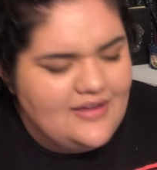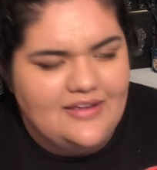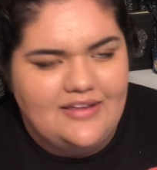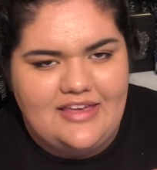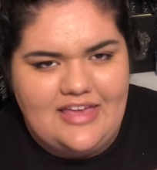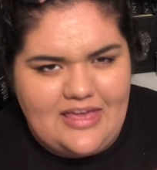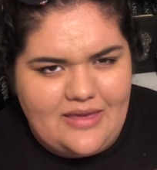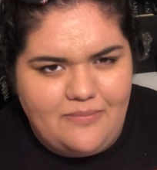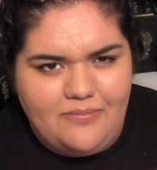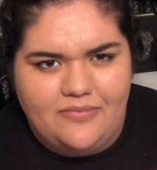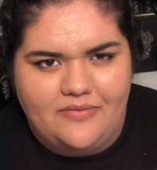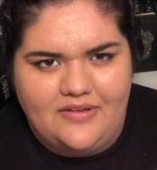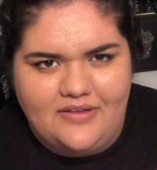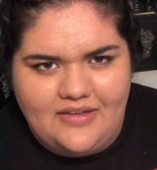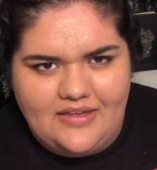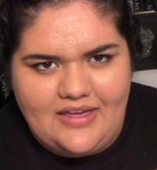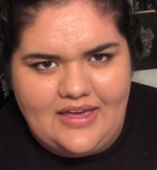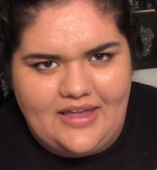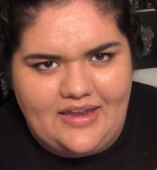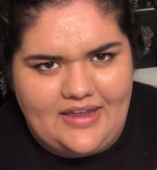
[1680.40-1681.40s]
keep
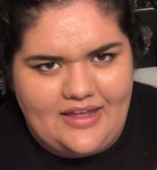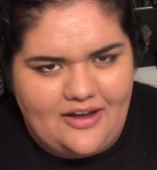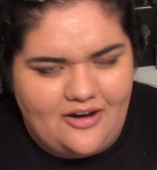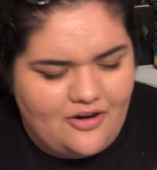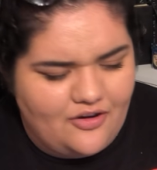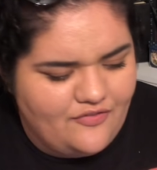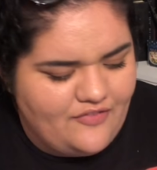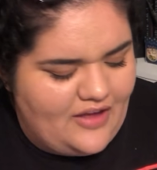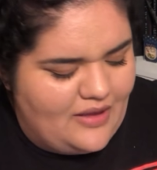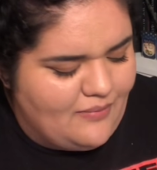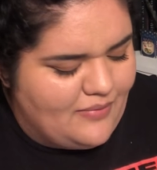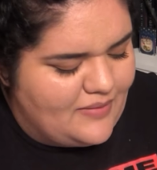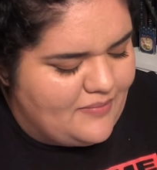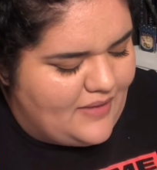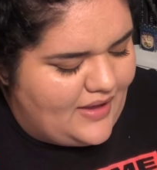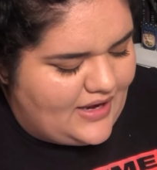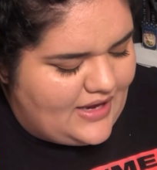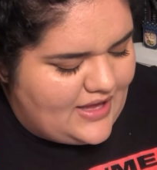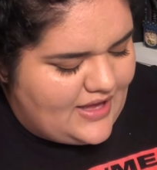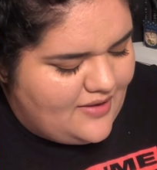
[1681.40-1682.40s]
getting her family
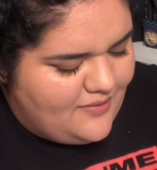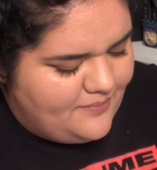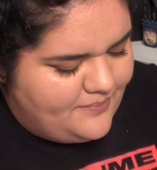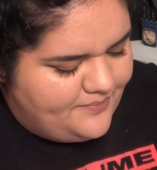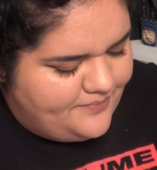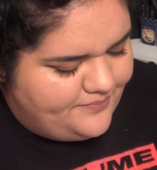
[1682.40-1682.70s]
money.